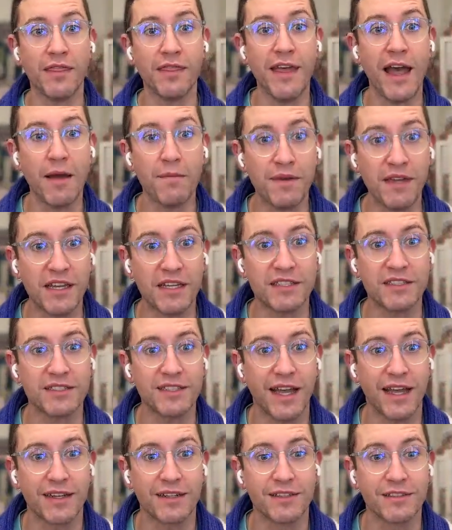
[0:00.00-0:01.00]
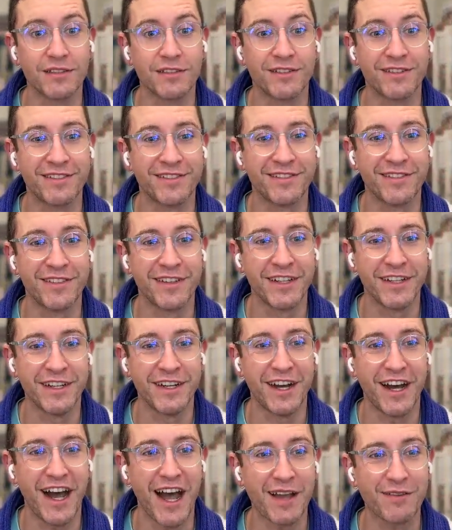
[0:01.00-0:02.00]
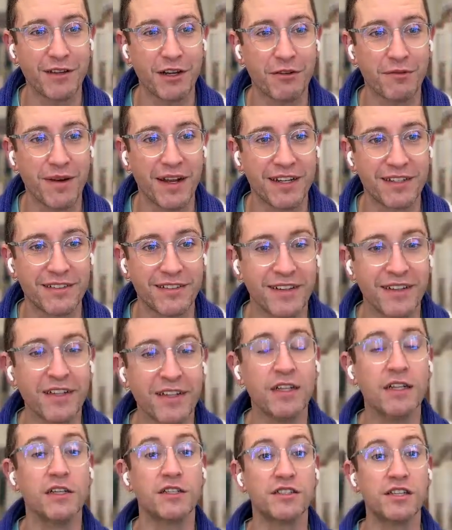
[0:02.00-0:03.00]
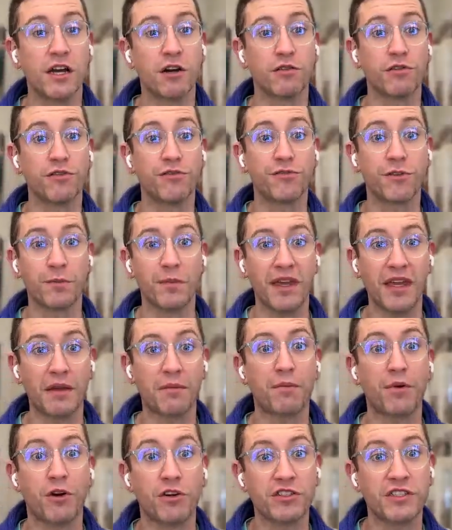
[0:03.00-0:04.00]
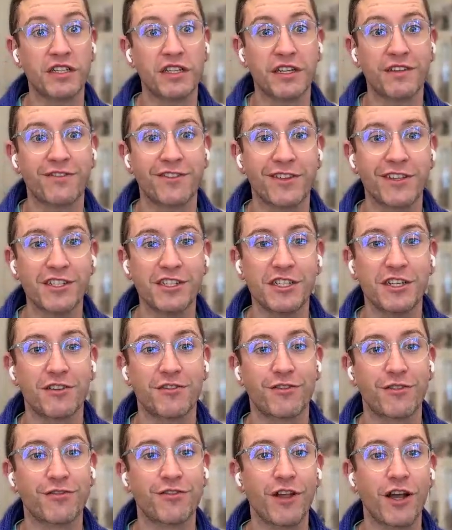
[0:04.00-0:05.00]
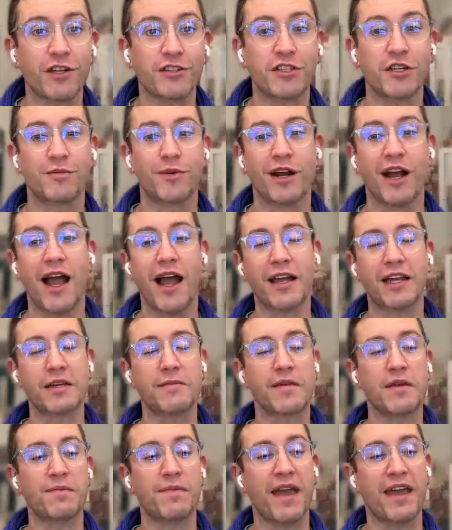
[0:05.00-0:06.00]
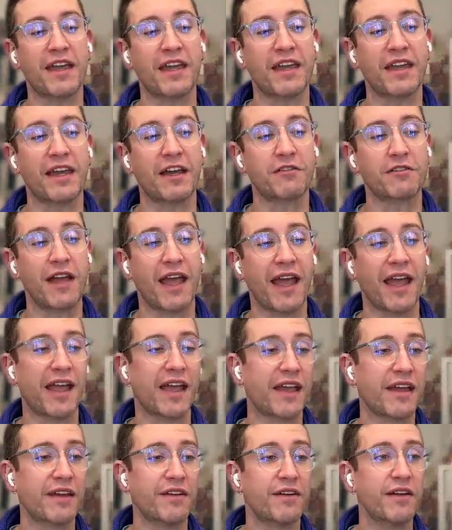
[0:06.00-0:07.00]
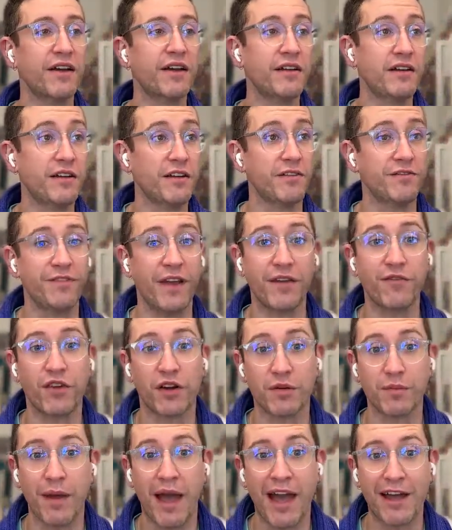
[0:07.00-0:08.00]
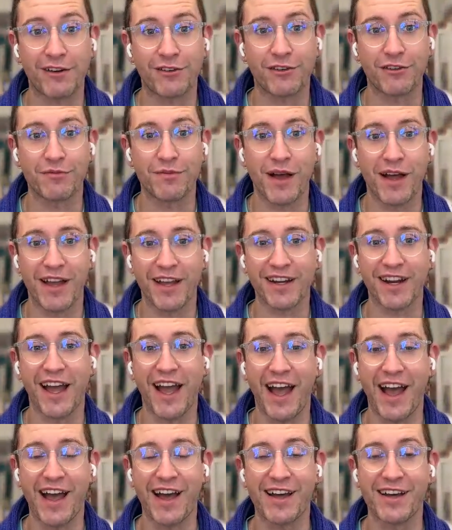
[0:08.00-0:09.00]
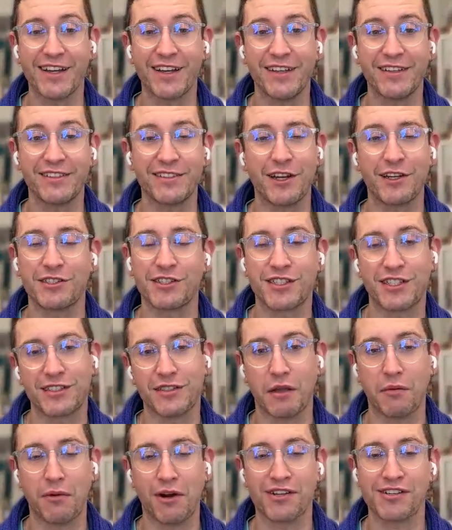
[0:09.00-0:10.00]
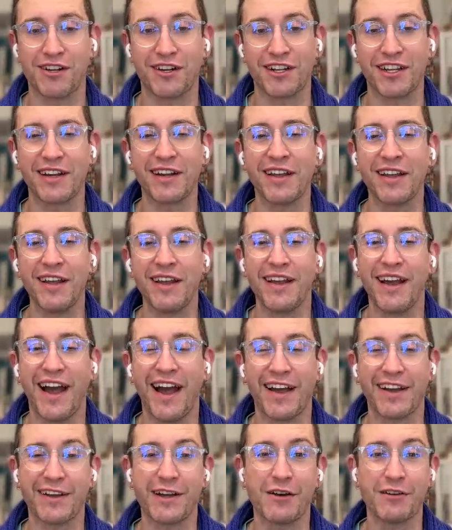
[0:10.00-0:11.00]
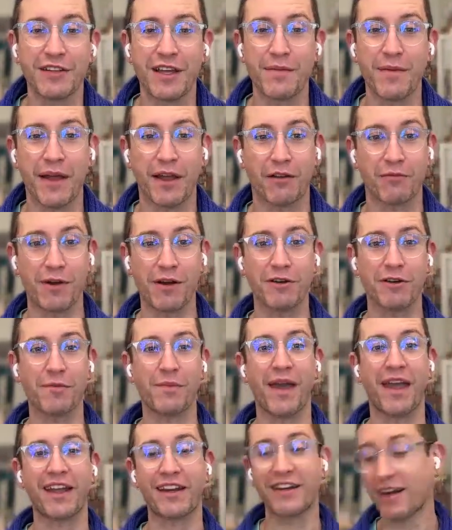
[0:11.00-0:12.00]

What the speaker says: That being said, I'm going to run. So for me, personally, for this year, for Flocktober, I'm going to be banging out a favorite pattern of mine, not just because I worked on it, Cote by Hiroko Paint.